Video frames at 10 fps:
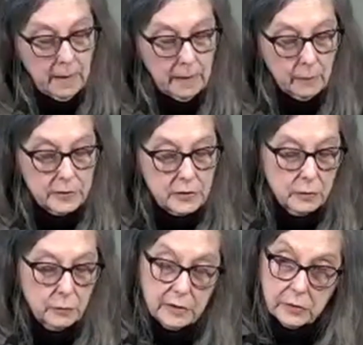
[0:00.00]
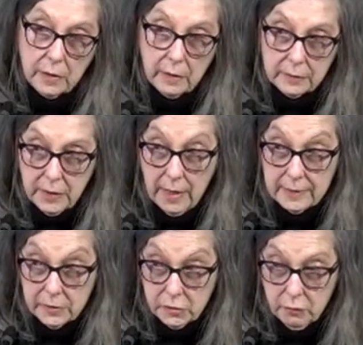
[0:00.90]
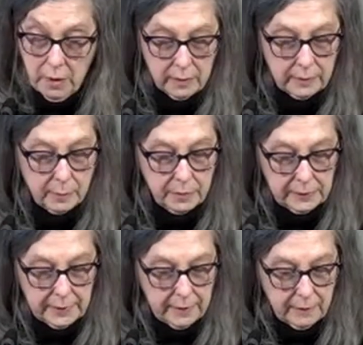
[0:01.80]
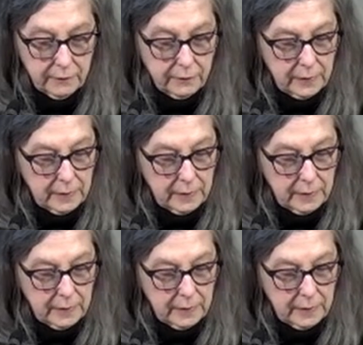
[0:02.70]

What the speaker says: it was the result, I strongly believe,